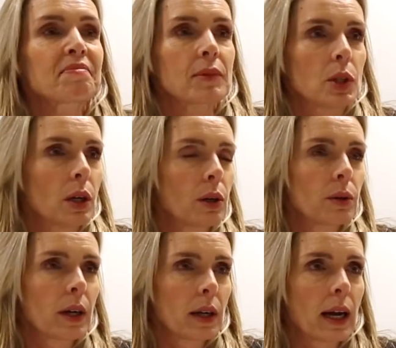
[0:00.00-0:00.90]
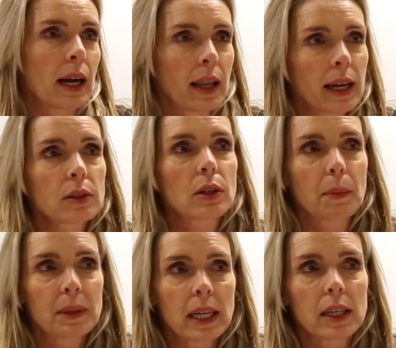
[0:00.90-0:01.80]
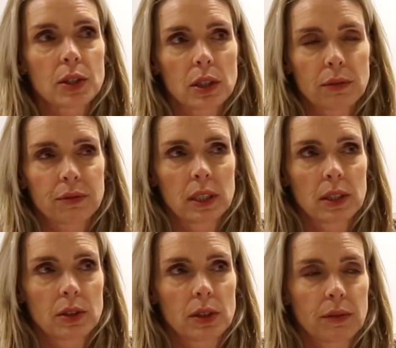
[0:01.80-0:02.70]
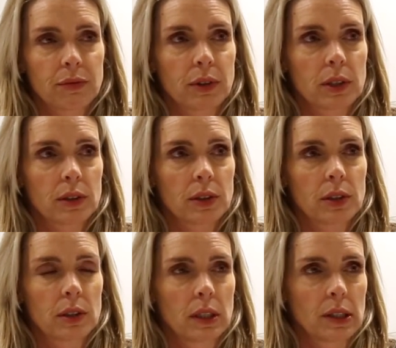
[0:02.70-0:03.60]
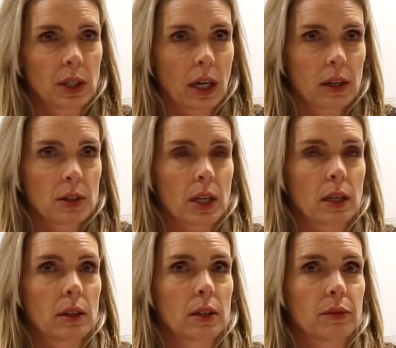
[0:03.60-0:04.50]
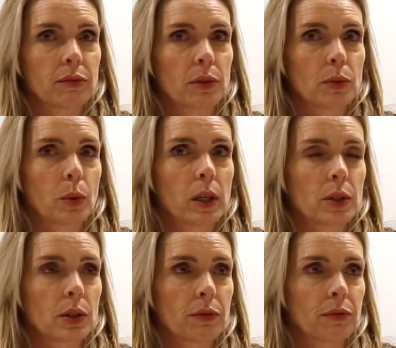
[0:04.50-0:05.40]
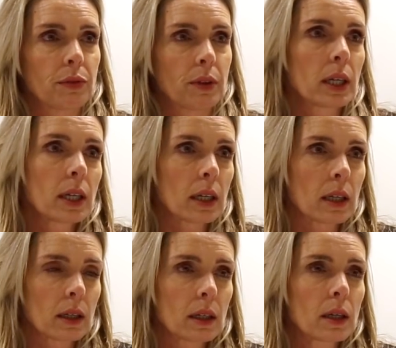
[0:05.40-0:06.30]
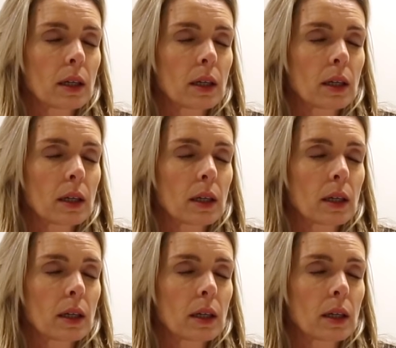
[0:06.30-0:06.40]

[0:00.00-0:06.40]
So I like the combination of these different designs and the different ways of thinking.